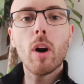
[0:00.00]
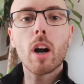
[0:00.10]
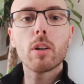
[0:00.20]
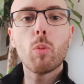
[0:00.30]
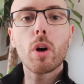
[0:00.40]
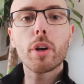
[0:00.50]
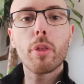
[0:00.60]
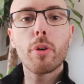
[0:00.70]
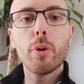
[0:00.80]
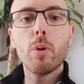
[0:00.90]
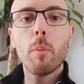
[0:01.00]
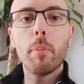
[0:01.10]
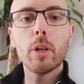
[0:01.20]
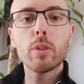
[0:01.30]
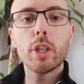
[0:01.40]
I'm going to walk you through
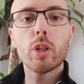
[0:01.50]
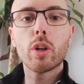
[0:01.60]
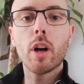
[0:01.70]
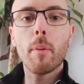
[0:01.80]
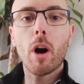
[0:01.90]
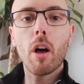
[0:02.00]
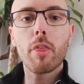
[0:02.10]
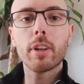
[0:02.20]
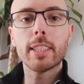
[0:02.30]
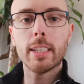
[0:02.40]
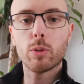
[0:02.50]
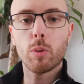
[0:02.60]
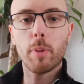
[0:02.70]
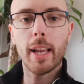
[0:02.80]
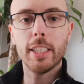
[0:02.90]
building your Author
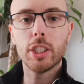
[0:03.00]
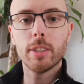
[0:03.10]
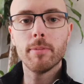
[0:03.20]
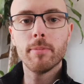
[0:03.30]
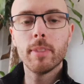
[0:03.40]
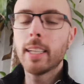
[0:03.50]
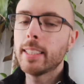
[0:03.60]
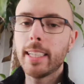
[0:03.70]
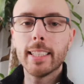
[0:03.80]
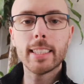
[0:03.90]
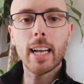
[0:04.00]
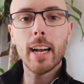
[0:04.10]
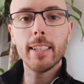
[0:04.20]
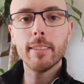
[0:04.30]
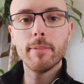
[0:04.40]
Central page. See you
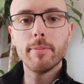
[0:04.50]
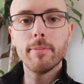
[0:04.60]
inside.